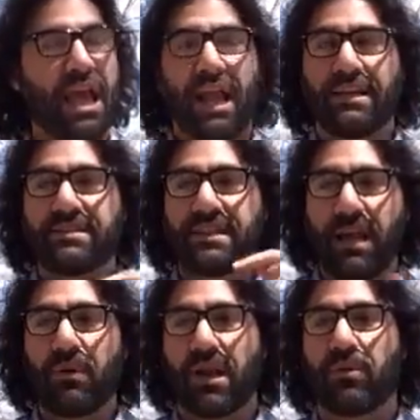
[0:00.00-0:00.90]
and
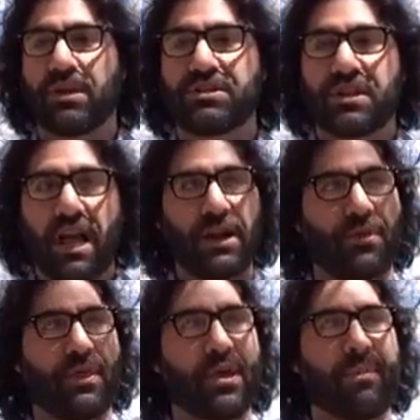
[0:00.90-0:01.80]
today, what I wanted you to kind
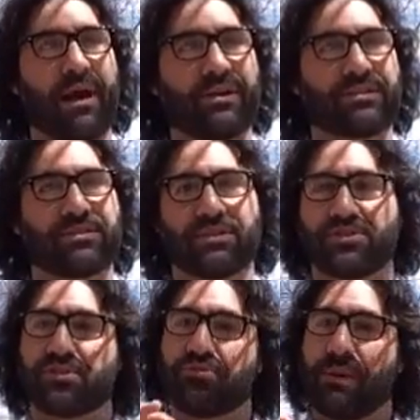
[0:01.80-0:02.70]
of think about is, is
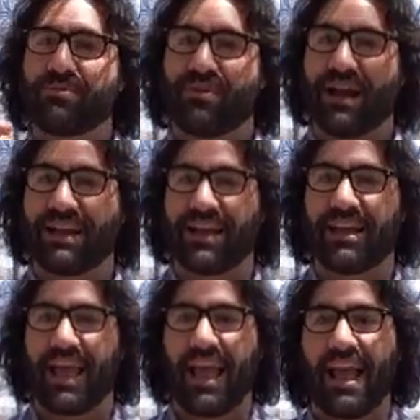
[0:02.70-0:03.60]
script writing.
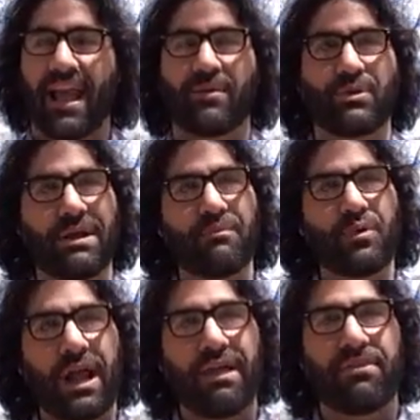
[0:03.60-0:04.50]
And what I,
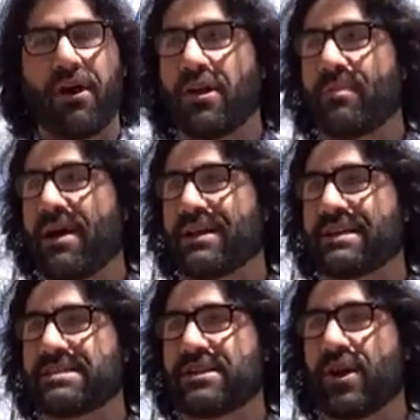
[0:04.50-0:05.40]
what I thought about
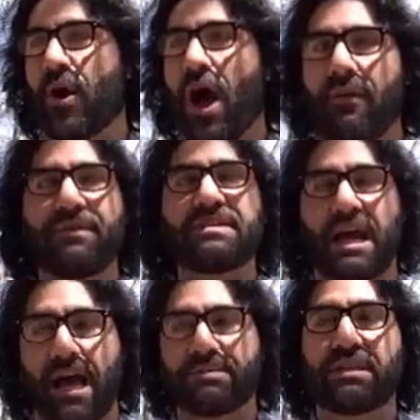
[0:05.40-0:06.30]
is, you know,
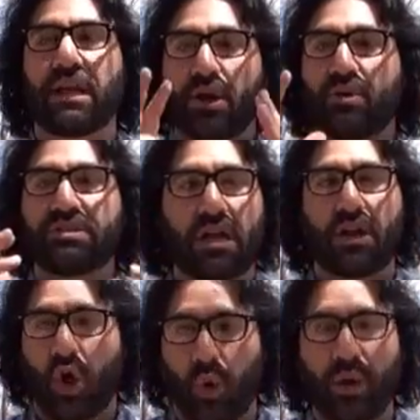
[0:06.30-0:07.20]
oftentimes, and I know it's
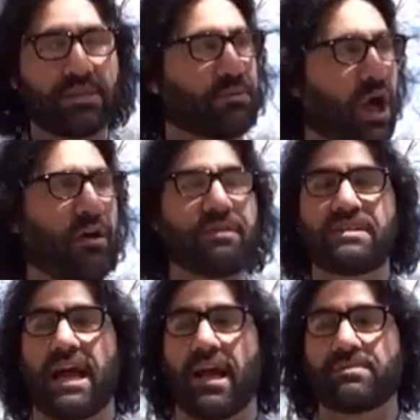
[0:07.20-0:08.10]
not always, but
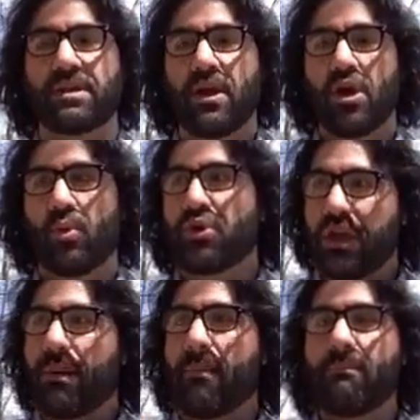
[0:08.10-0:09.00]
oftentimes when you
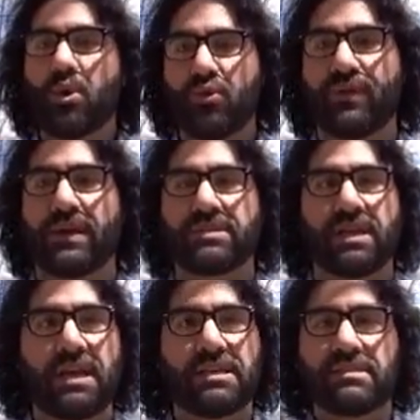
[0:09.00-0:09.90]
think about
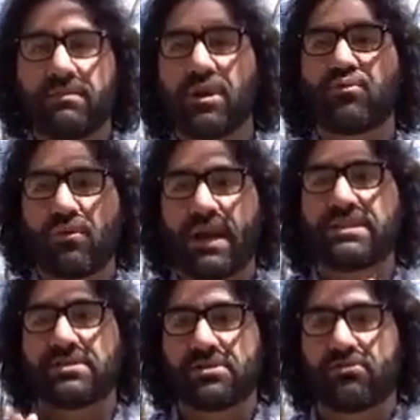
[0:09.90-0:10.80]
movies, somebody
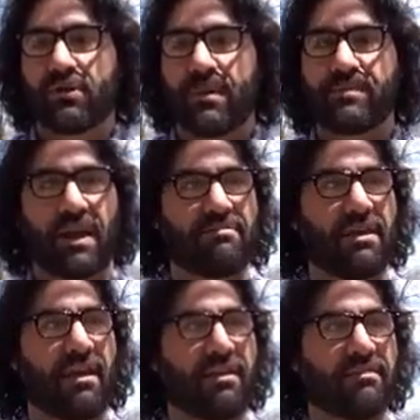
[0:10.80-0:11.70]
writes a script
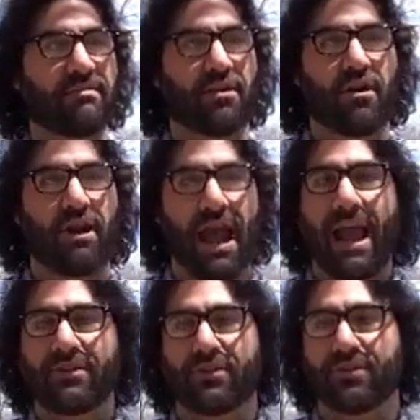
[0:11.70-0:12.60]
and then there are
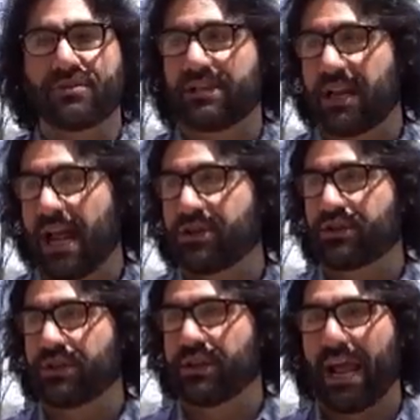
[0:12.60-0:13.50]
actors that
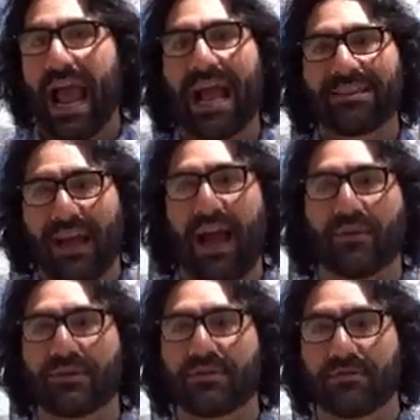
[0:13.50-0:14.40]
actually act
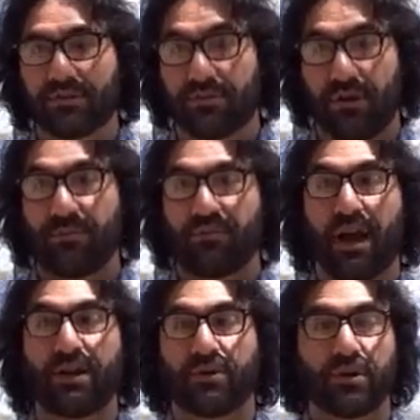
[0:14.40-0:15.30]
out the script,
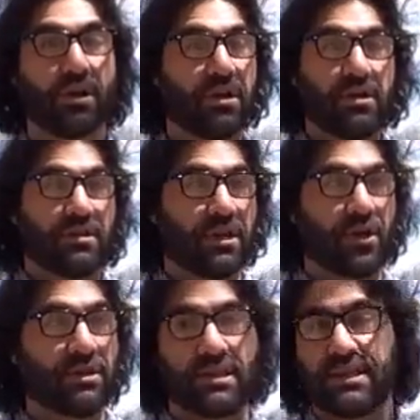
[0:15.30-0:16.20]
right? Or, you
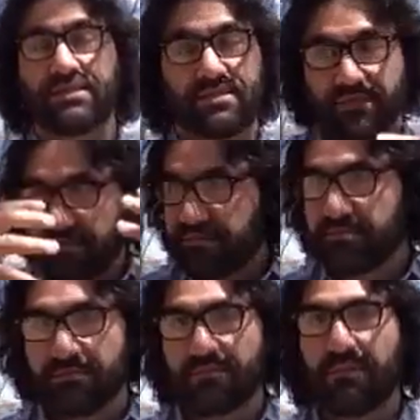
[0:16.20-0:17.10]
know, at least
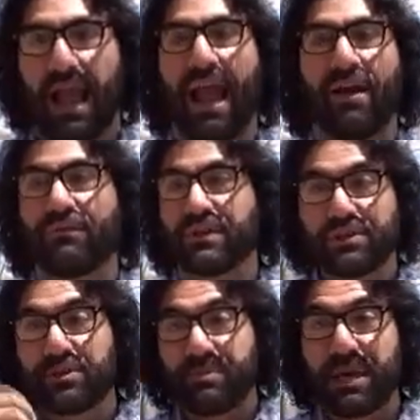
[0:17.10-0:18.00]
have
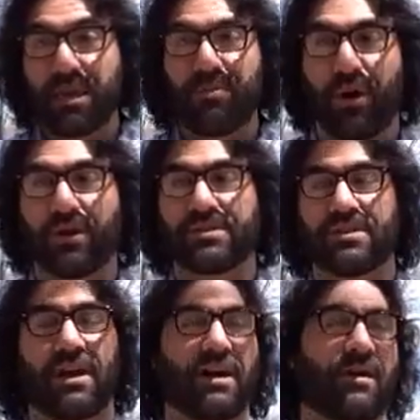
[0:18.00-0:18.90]
these speaking
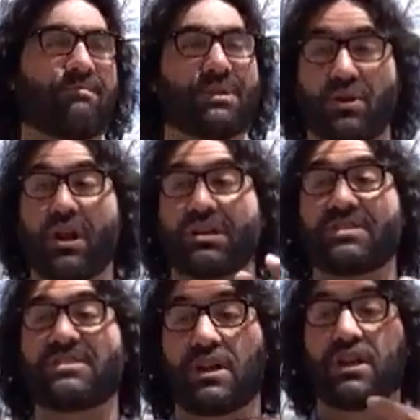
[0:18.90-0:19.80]
parts, uh, but they're not
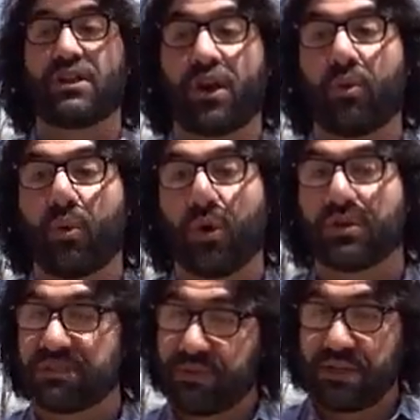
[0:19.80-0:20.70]
necessarily their
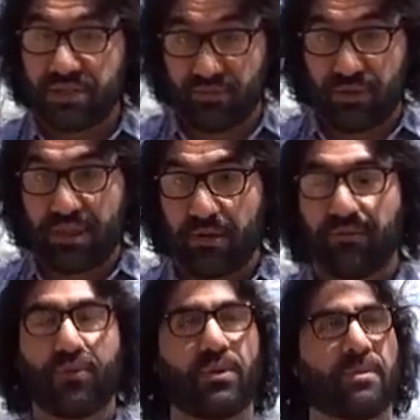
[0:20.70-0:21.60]
awards. Somebody else had written them
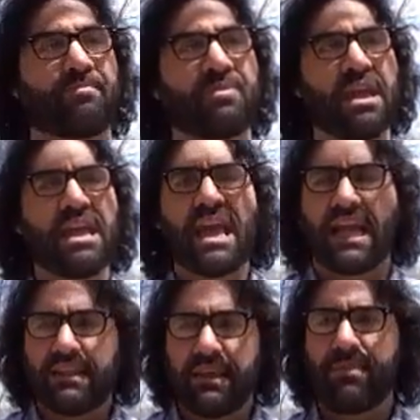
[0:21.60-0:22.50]
for them.
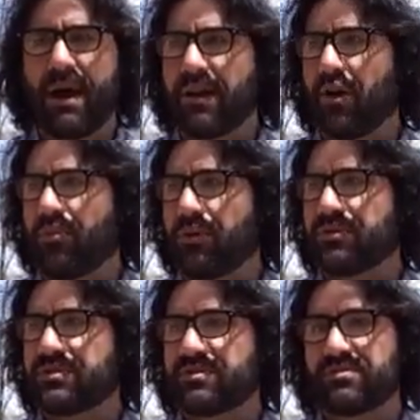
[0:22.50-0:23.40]
And I think about
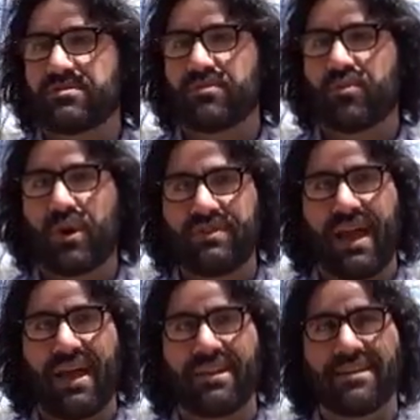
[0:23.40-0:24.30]
almost what
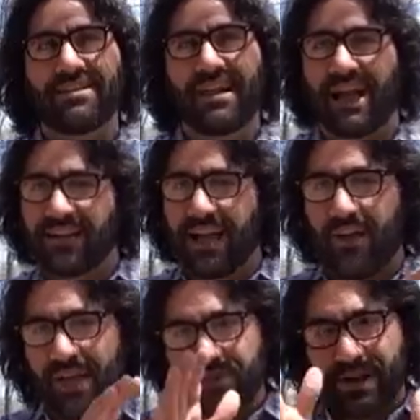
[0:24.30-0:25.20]
that kind of
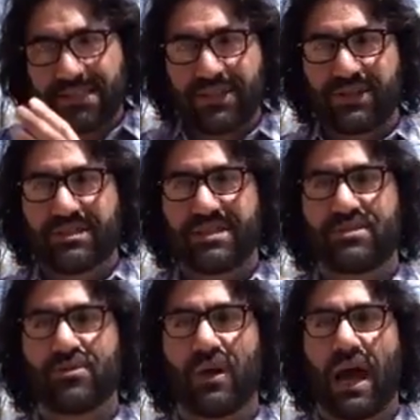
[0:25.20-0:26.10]
how that transitions
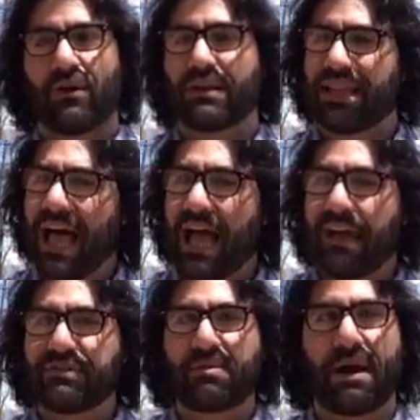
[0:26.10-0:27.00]
into our
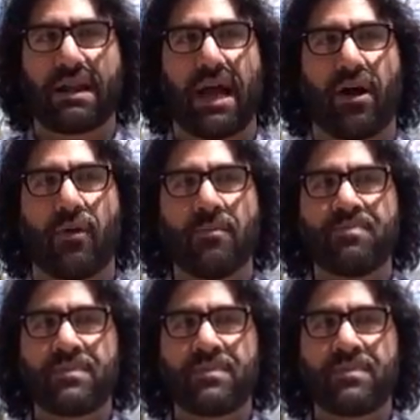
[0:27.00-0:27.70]
lives about how